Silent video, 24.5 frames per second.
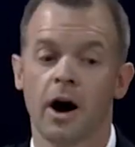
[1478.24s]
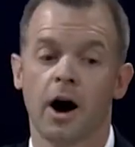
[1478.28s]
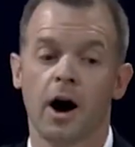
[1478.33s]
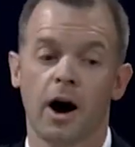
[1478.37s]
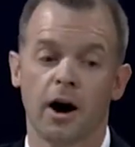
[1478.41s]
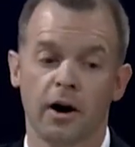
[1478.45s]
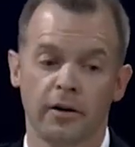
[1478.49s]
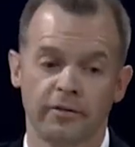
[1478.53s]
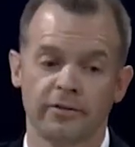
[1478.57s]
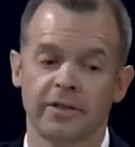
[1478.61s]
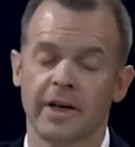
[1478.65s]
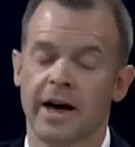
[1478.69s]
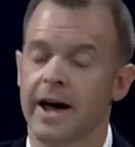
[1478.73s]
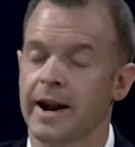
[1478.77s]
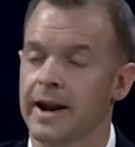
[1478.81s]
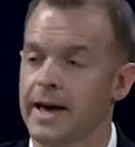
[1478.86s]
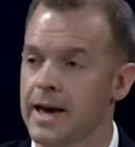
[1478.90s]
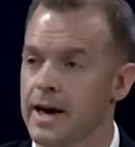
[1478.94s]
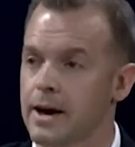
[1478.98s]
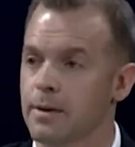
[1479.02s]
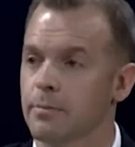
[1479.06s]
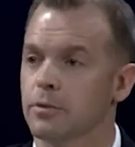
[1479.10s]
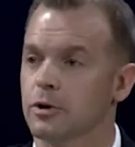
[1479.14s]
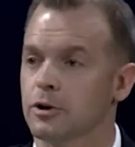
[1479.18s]
of that
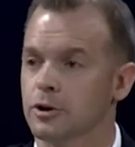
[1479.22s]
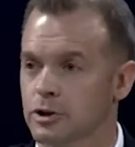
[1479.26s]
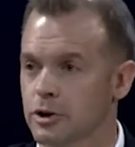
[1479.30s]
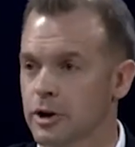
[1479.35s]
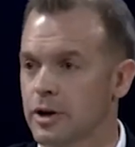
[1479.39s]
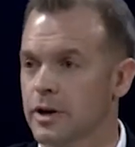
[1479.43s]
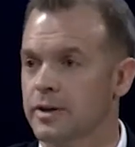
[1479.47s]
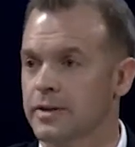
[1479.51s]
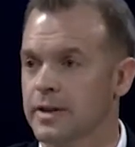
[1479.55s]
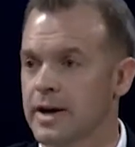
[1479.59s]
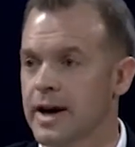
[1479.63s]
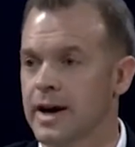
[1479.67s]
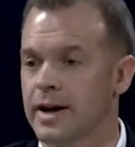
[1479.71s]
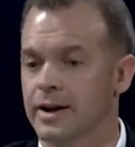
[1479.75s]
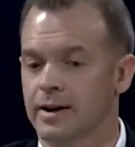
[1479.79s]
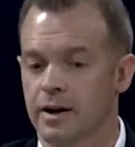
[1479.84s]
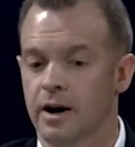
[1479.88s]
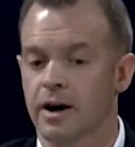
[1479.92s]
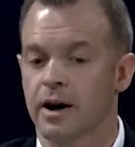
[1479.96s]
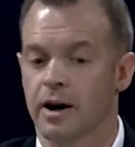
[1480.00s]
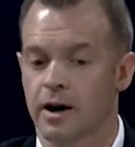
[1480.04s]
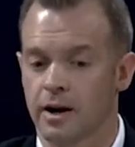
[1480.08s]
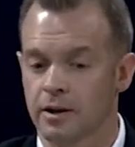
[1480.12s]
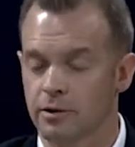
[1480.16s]
ambush on
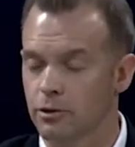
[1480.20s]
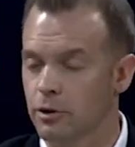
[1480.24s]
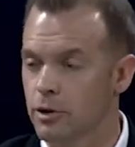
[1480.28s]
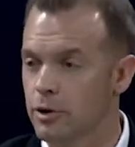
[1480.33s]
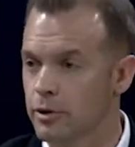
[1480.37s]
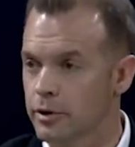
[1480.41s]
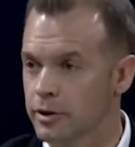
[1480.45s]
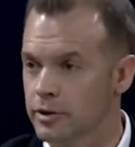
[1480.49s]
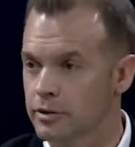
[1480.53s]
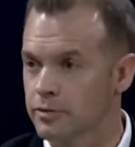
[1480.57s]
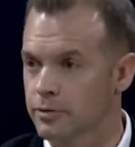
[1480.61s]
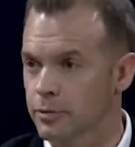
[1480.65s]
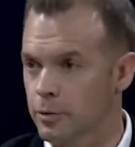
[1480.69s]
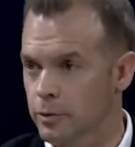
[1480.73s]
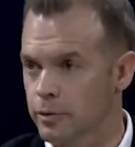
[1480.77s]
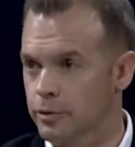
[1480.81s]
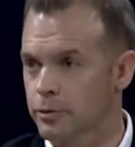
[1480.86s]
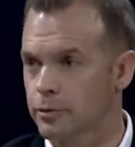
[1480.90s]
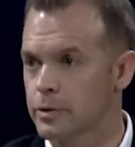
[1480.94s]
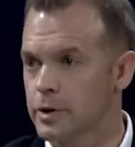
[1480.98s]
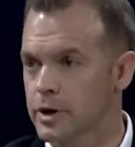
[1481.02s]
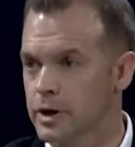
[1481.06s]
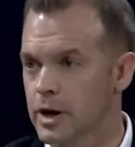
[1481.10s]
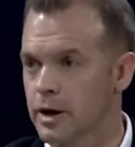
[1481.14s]
Logan's Force
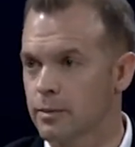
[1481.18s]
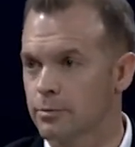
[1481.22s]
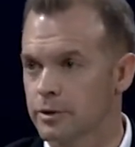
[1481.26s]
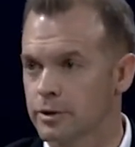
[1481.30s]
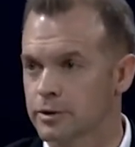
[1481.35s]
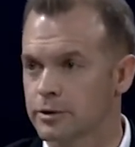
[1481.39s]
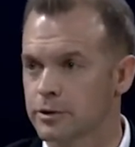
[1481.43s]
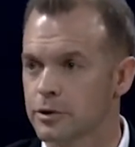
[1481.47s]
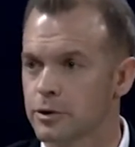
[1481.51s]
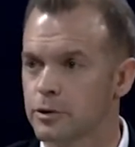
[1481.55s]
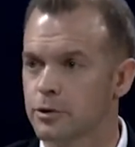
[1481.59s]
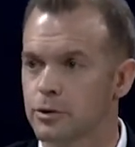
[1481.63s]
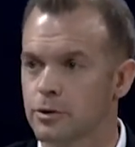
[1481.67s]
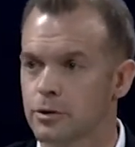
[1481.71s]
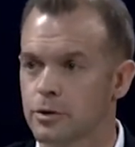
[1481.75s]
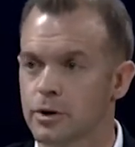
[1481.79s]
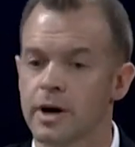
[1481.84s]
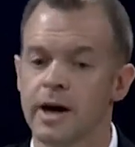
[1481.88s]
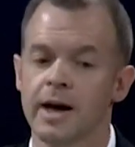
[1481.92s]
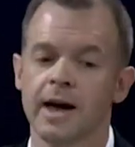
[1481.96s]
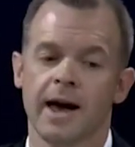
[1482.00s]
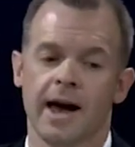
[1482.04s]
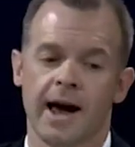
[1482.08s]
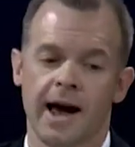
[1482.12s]
Recon platoon
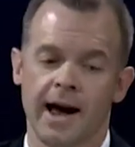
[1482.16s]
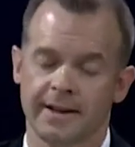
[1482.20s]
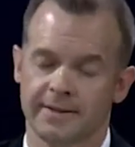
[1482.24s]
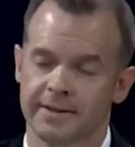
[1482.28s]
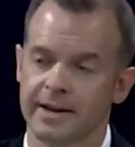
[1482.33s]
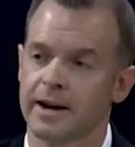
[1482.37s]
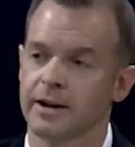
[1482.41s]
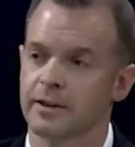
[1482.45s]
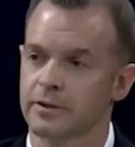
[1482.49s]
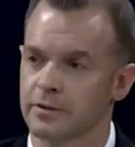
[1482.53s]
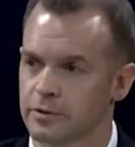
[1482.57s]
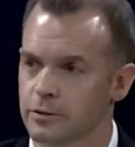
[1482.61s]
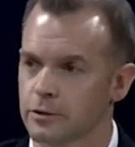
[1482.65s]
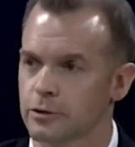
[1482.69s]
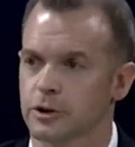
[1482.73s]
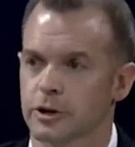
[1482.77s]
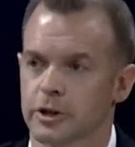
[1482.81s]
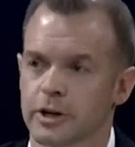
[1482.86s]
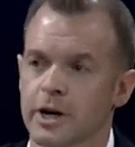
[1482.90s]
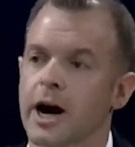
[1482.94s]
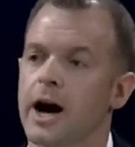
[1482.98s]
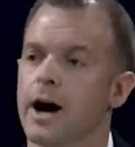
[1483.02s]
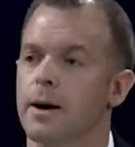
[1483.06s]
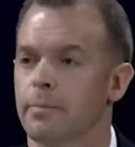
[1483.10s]
at that insurgent
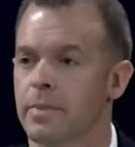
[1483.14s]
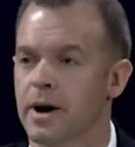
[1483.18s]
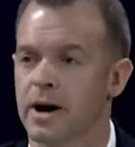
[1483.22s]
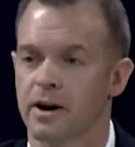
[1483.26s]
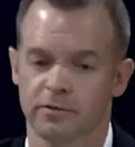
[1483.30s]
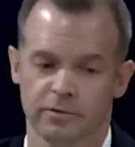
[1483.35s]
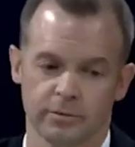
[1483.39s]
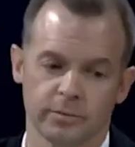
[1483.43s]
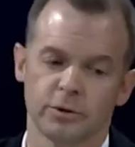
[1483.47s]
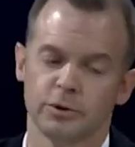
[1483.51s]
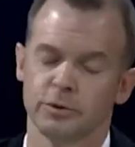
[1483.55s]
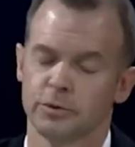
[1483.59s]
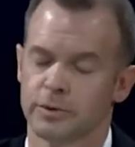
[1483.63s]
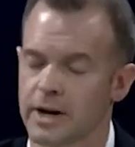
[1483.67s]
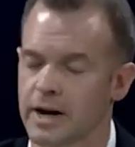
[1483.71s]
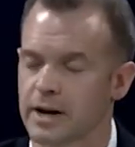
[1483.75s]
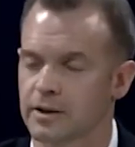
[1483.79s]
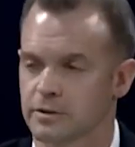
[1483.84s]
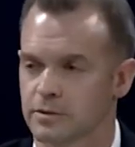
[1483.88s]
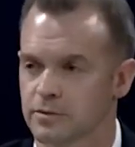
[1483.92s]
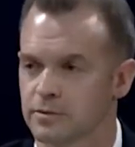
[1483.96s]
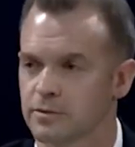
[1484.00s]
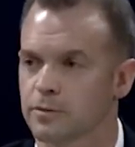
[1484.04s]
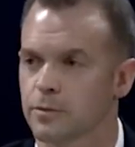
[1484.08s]
compound from
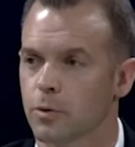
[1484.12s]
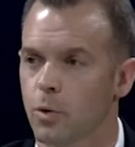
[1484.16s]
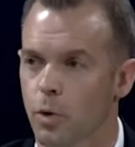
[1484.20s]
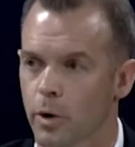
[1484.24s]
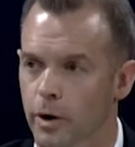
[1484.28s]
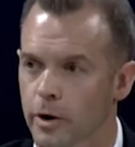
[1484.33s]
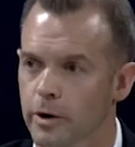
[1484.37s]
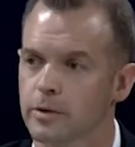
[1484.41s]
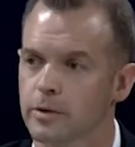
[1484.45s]
2004.